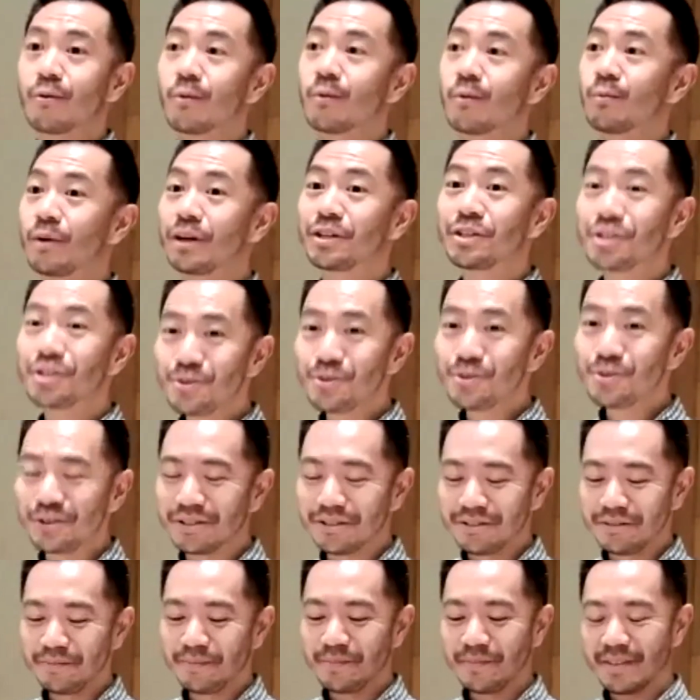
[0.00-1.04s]

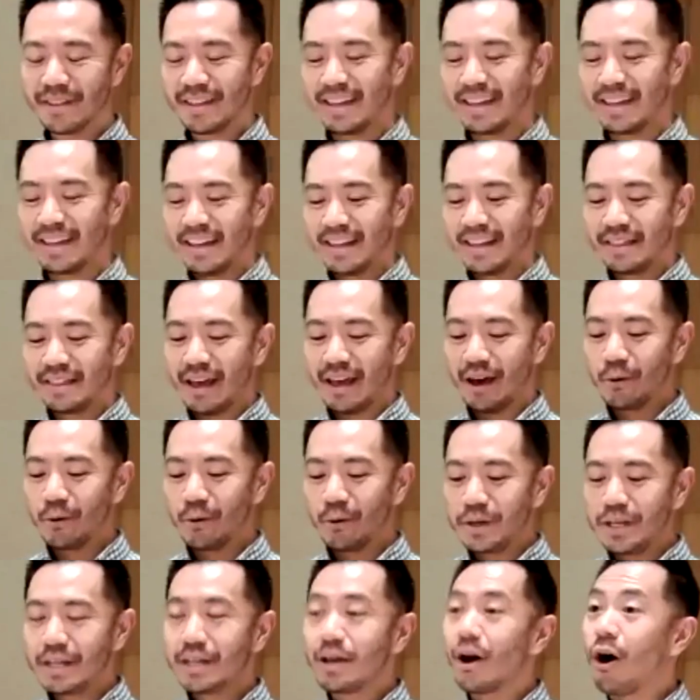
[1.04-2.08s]
ritual, that
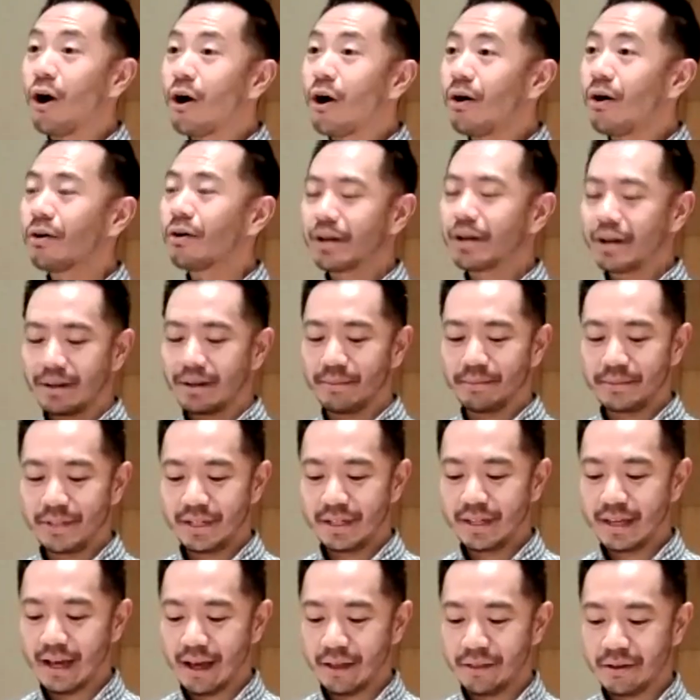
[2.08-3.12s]
we all come
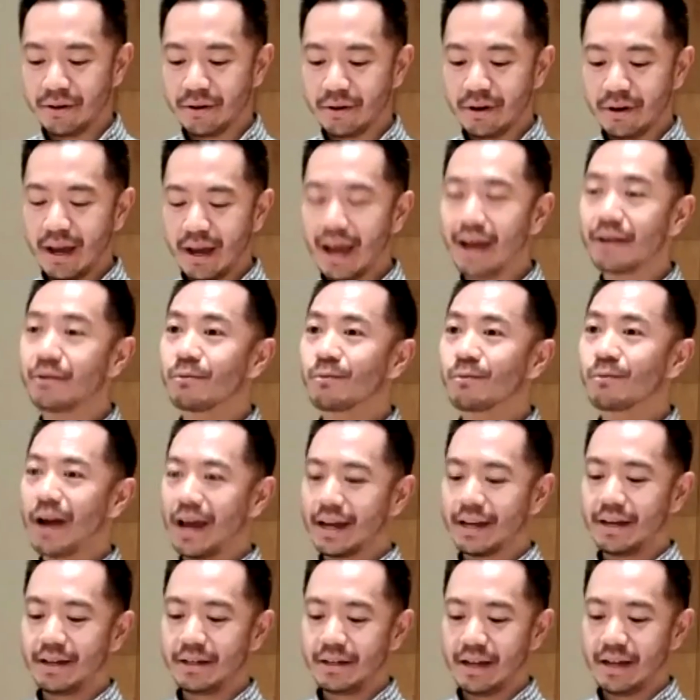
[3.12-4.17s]
together and
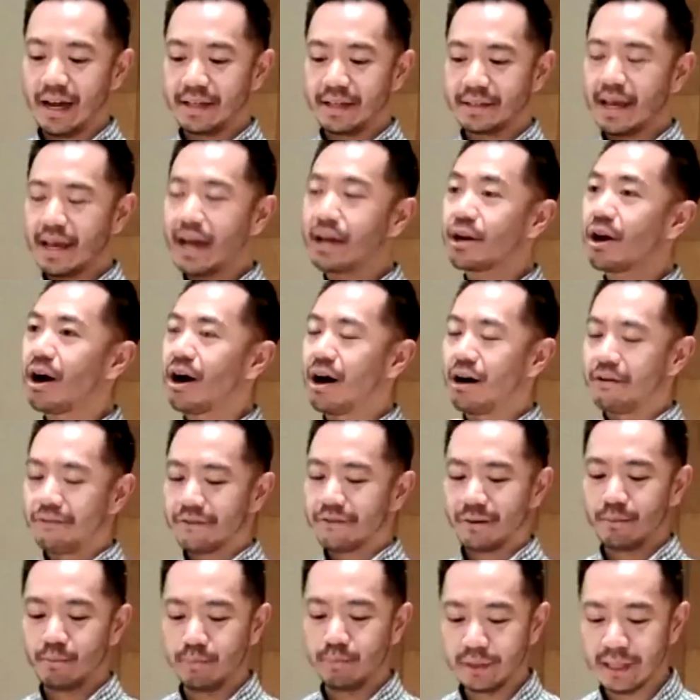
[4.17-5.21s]
recognize and
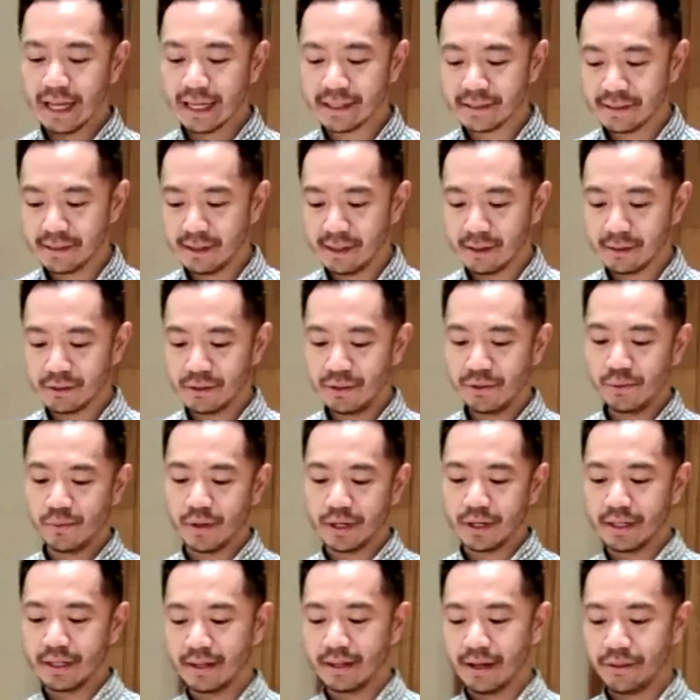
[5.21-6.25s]
offer blessing to
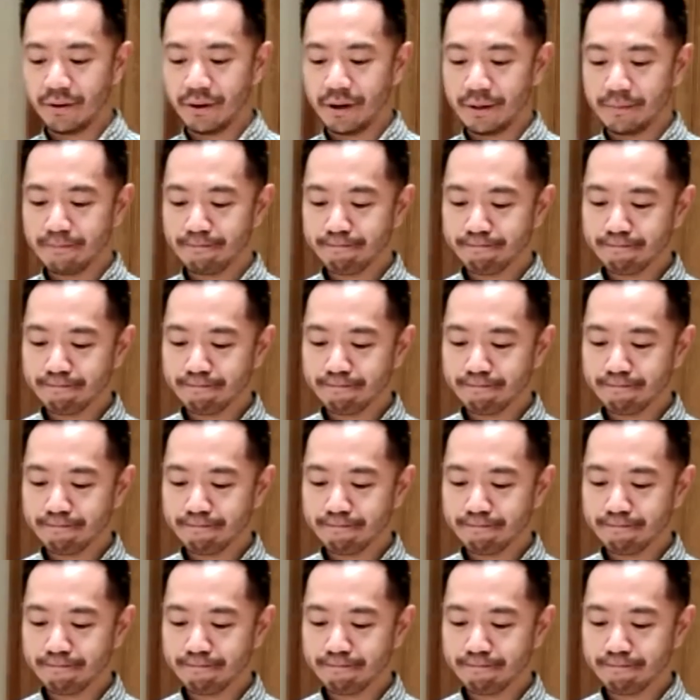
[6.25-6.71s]
one another.